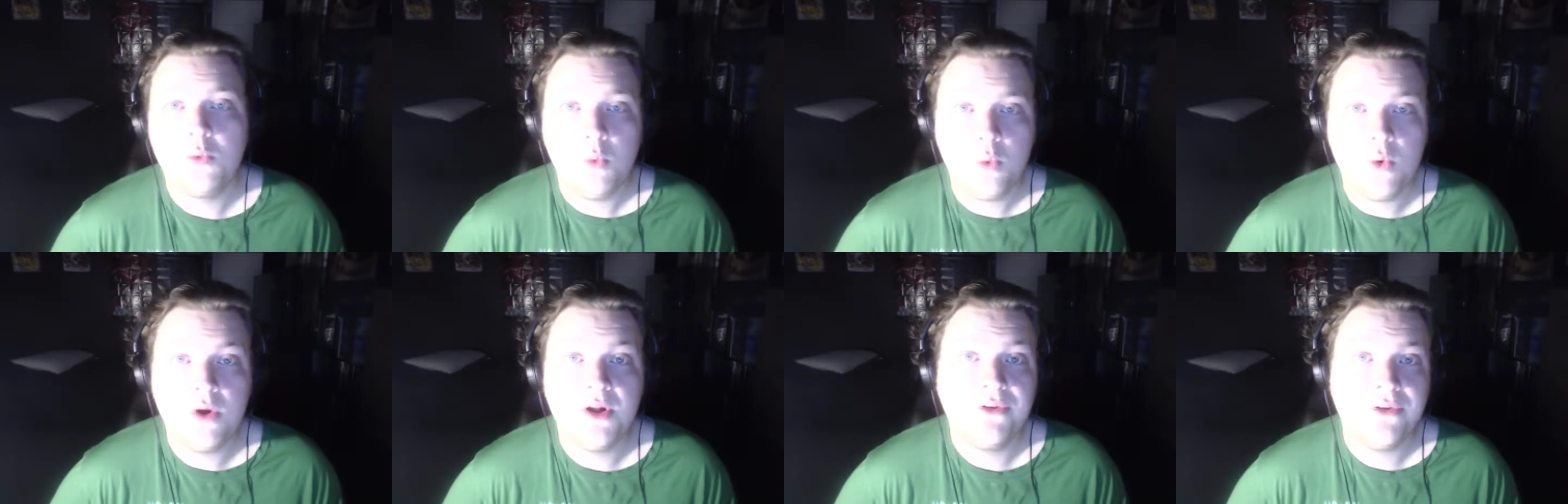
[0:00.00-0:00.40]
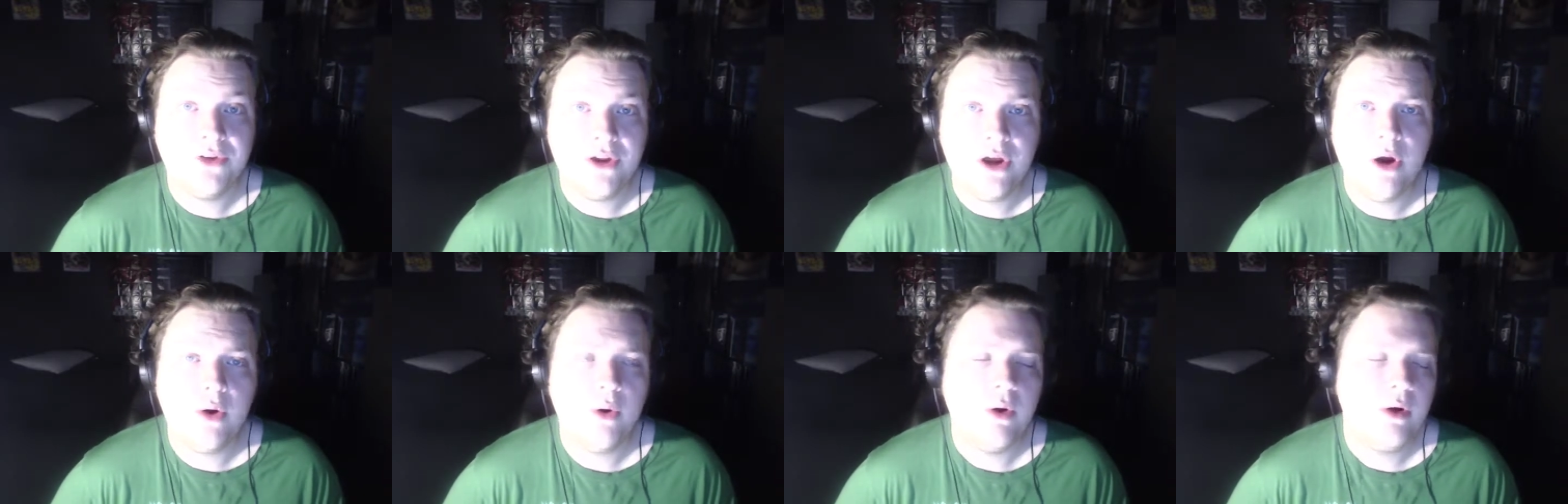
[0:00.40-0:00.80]
we'll
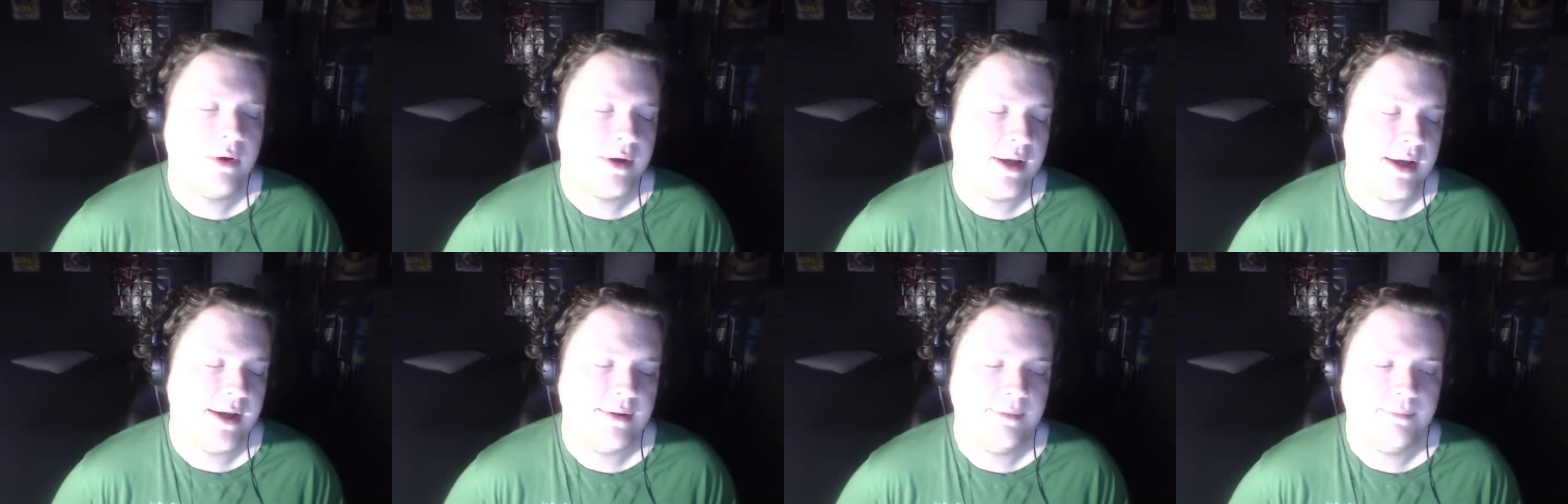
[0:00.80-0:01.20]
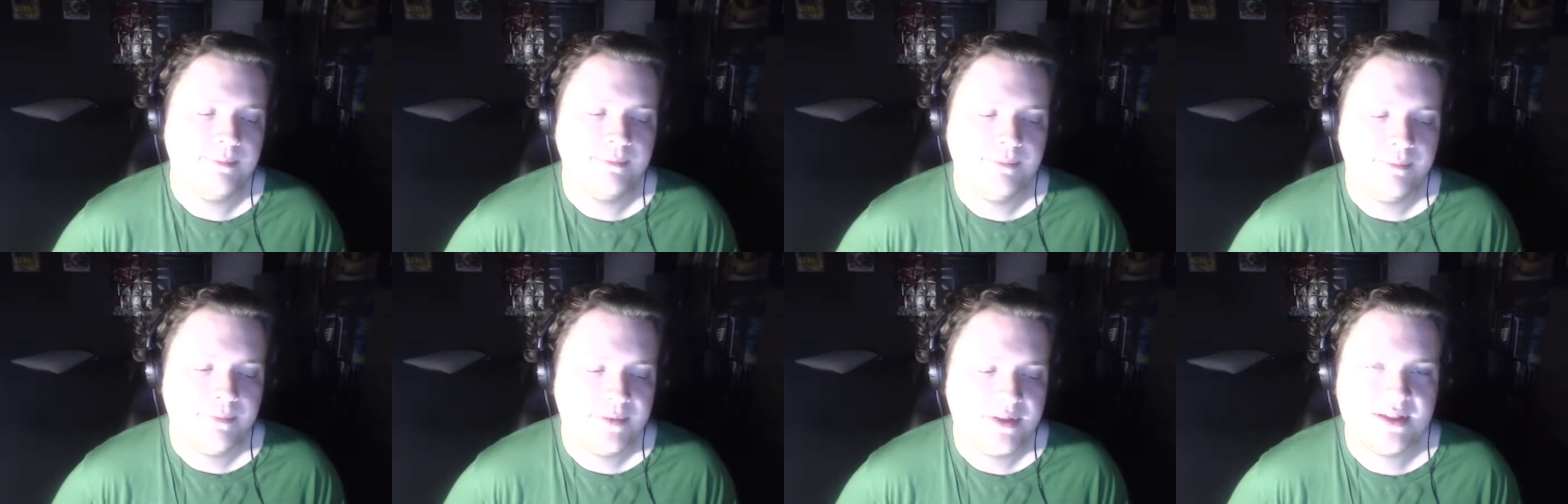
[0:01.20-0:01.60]
know, okay,
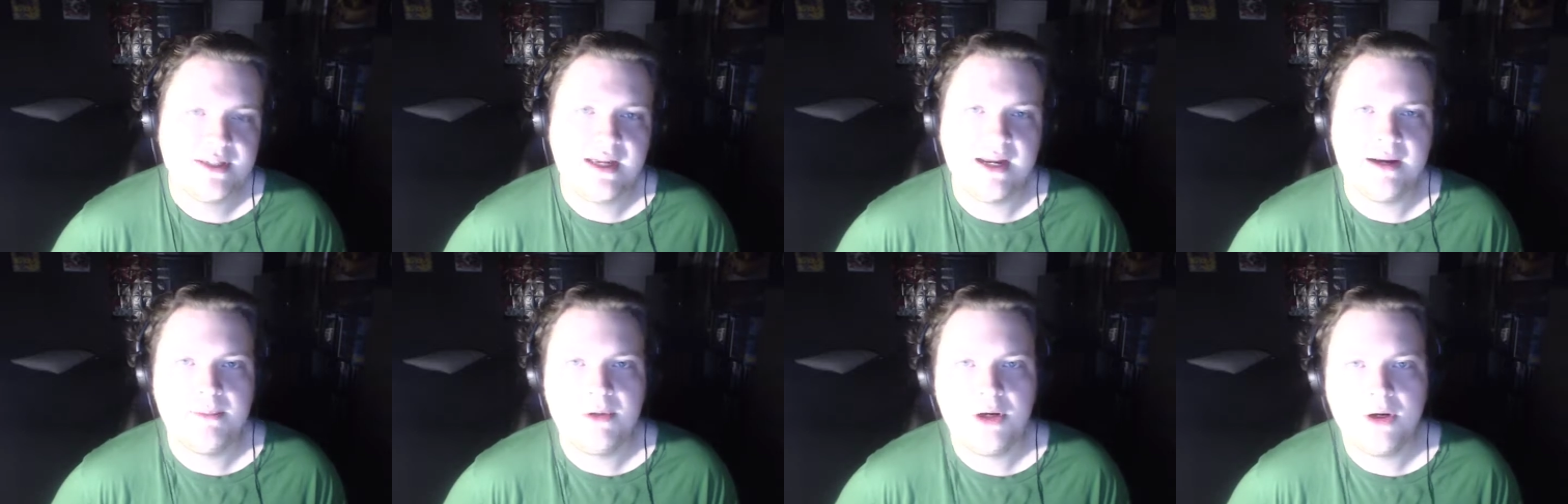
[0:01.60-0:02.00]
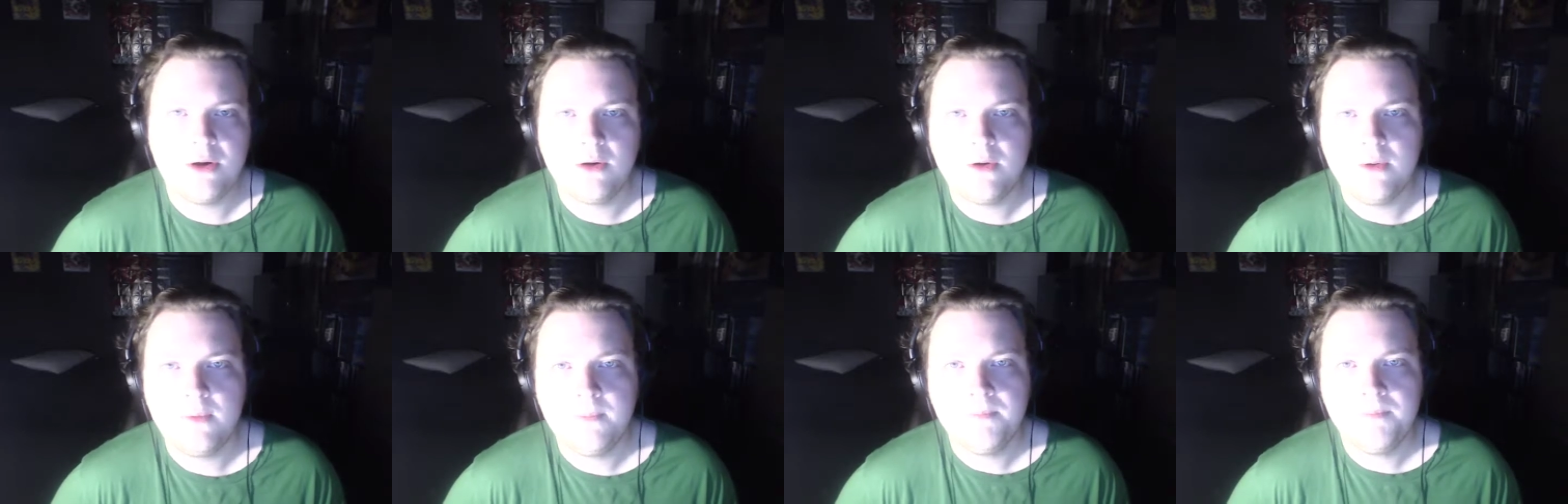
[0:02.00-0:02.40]
it's not a
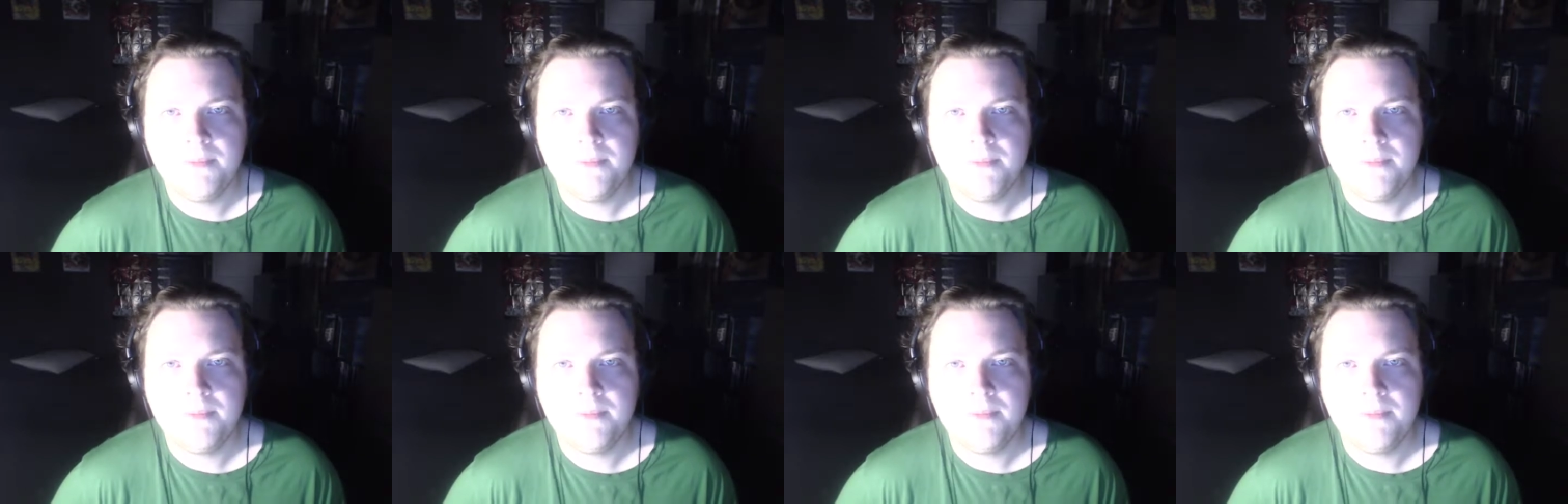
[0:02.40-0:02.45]
miracle.